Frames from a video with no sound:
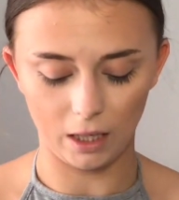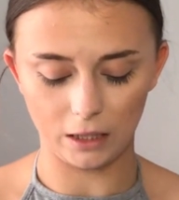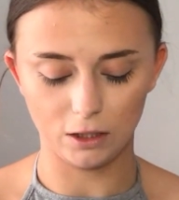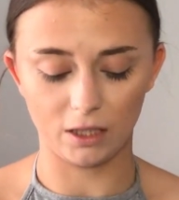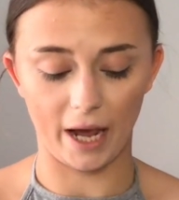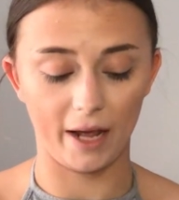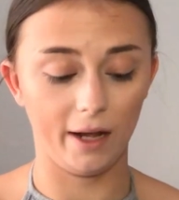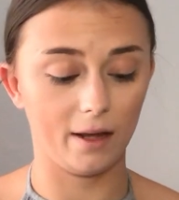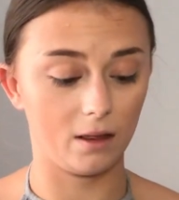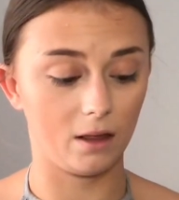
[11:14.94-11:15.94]
and
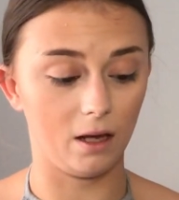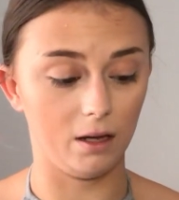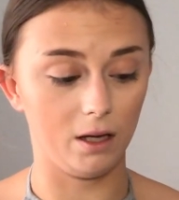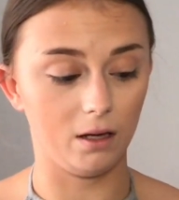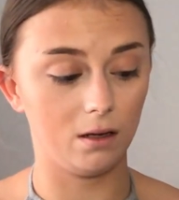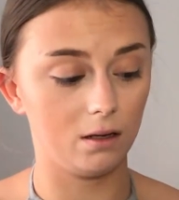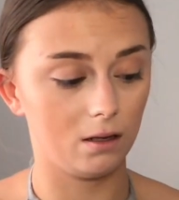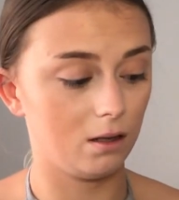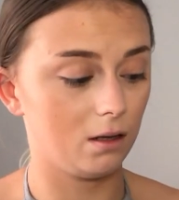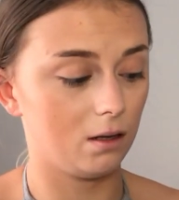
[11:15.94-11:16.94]
take the
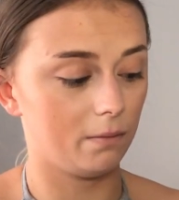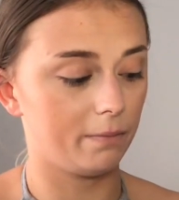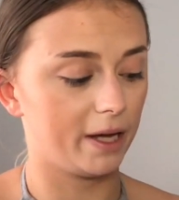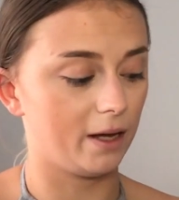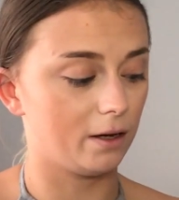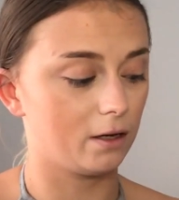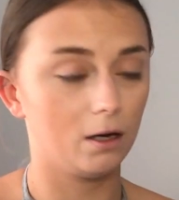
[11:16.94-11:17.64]
pink